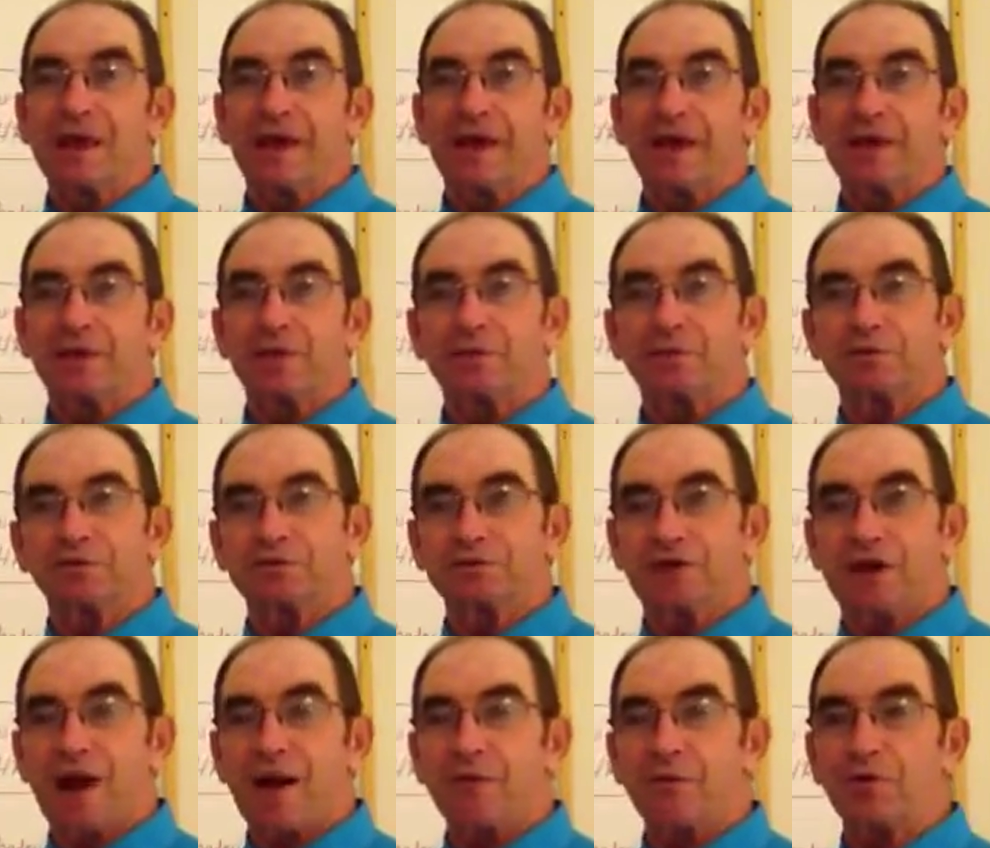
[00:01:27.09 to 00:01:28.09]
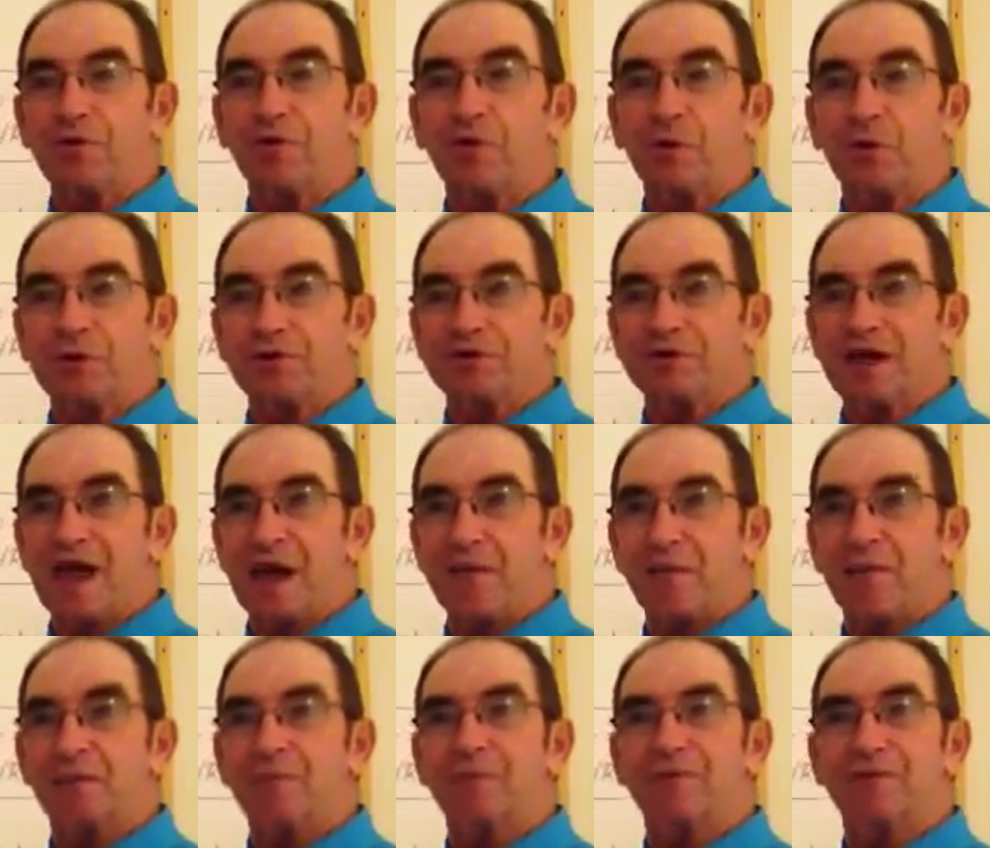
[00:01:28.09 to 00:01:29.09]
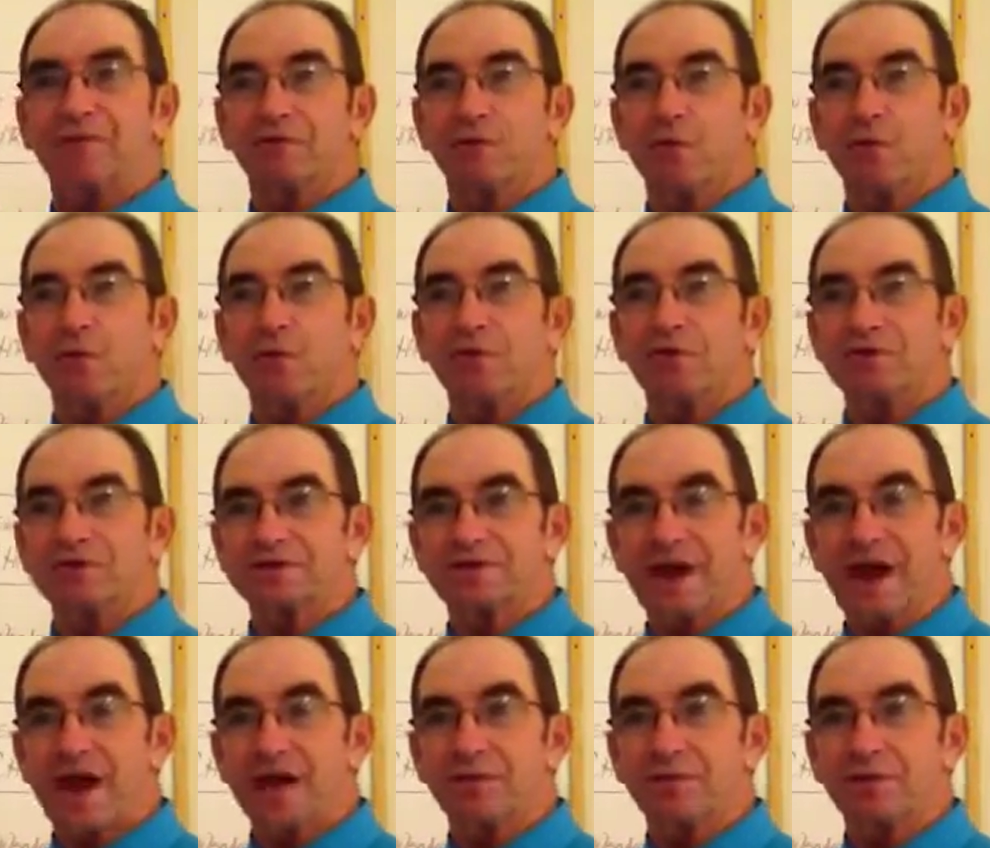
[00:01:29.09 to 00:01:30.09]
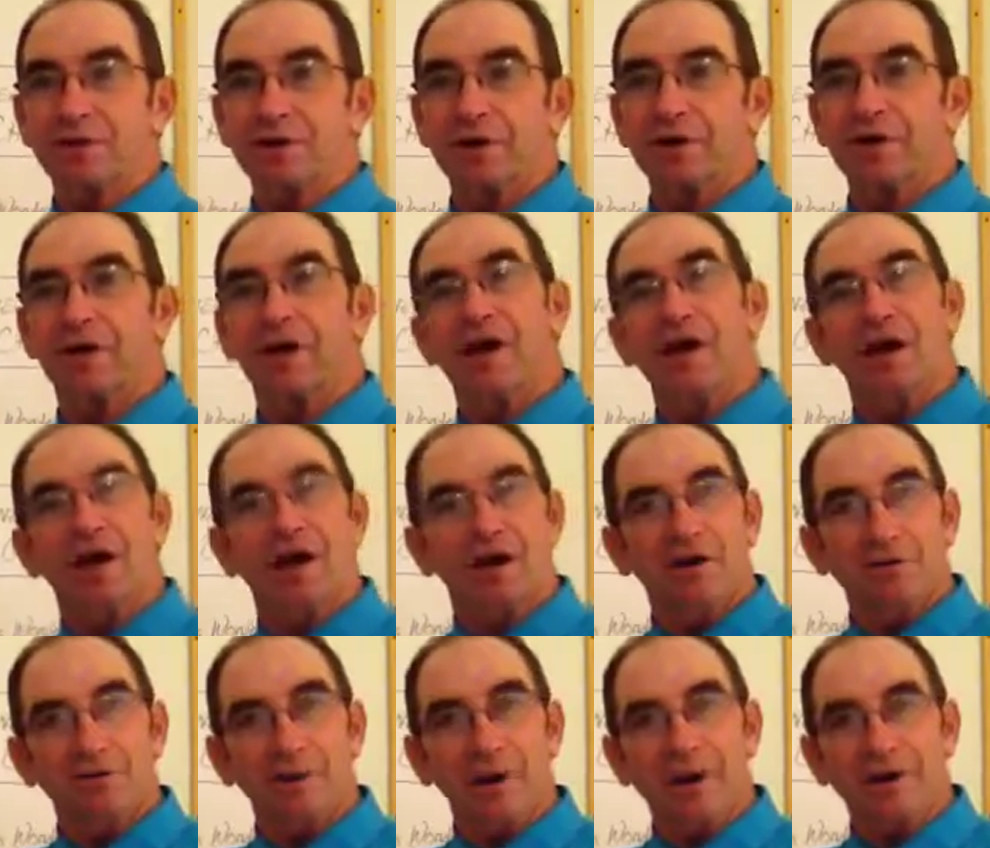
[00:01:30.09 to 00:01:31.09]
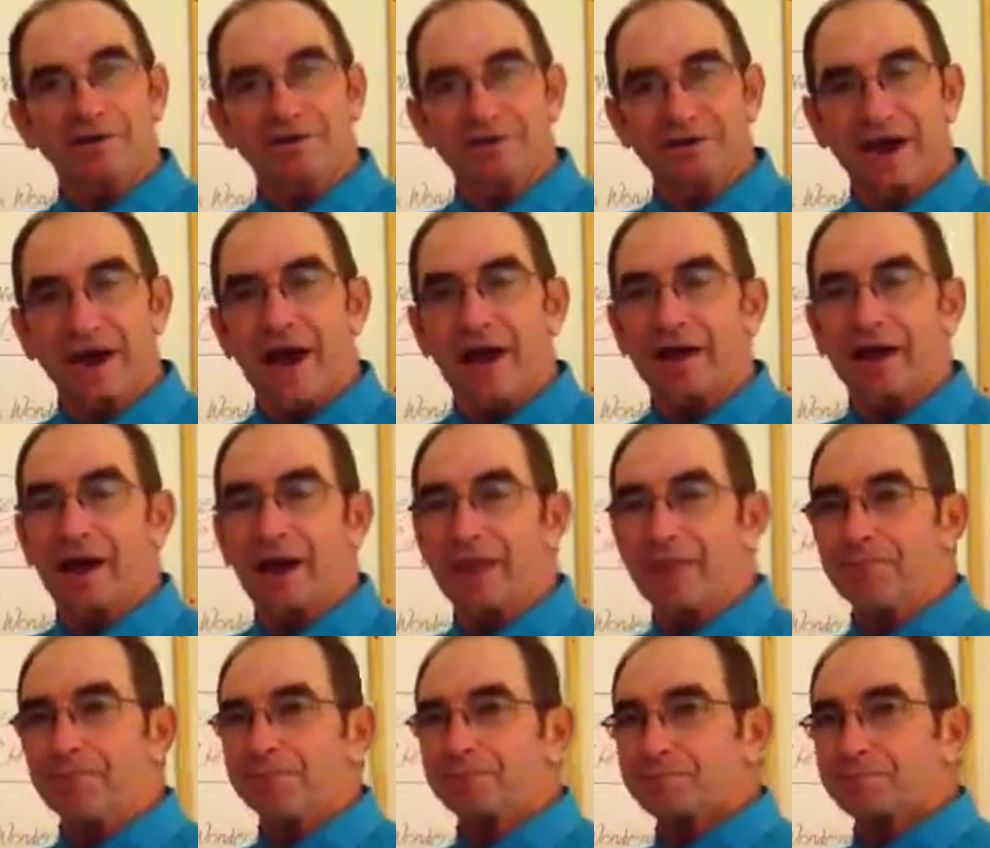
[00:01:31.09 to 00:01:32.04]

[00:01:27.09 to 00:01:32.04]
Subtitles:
and it will describe to you what has happened before this time period of Mount Sinai.